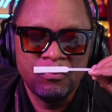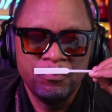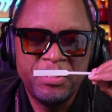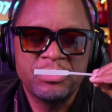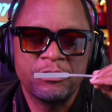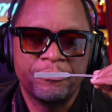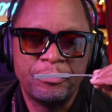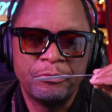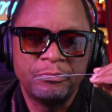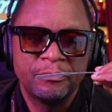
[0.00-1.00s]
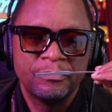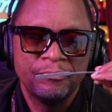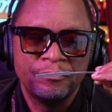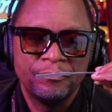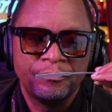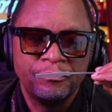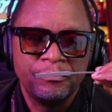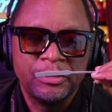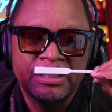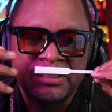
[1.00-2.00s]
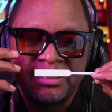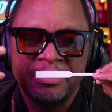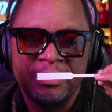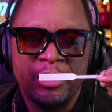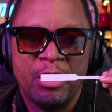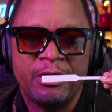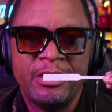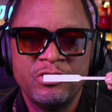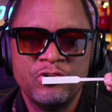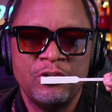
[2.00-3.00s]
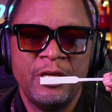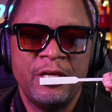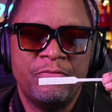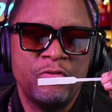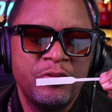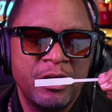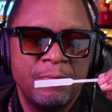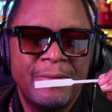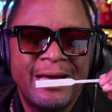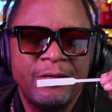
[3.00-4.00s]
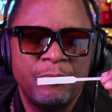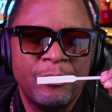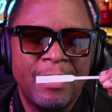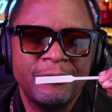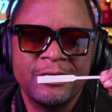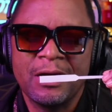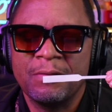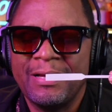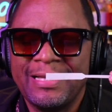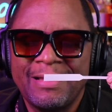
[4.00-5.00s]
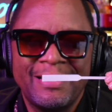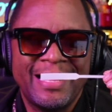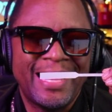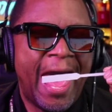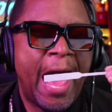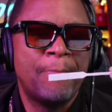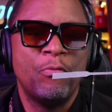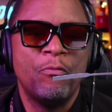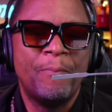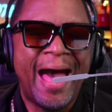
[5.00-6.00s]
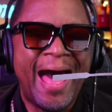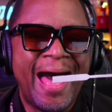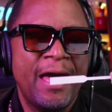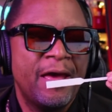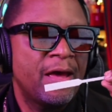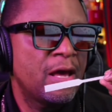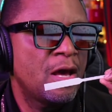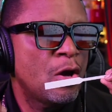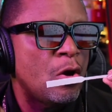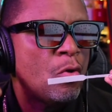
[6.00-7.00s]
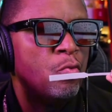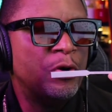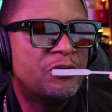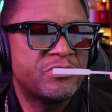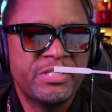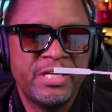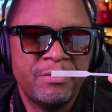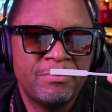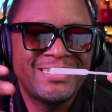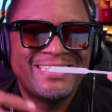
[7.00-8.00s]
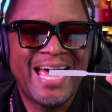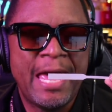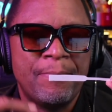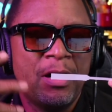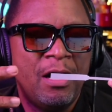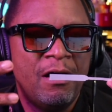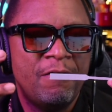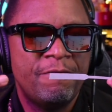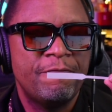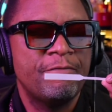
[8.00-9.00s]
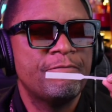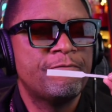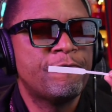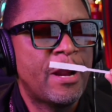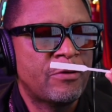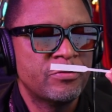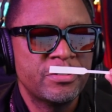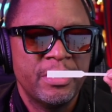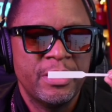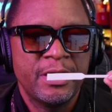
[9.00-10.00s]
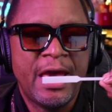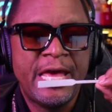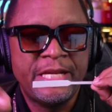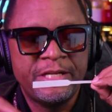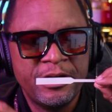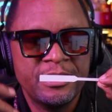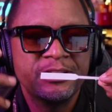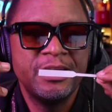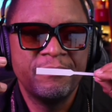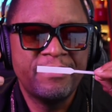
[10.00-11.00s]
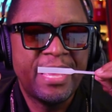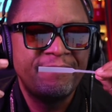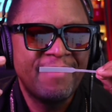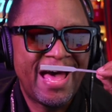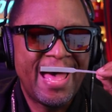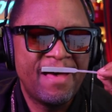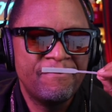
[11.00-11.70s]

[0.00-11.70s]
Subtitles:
piece of fruit. Because, you know, initially, if you think about it, you're probably talking about a lot of like apple pie with cinnamon type of fragrance. And it does give that vibe,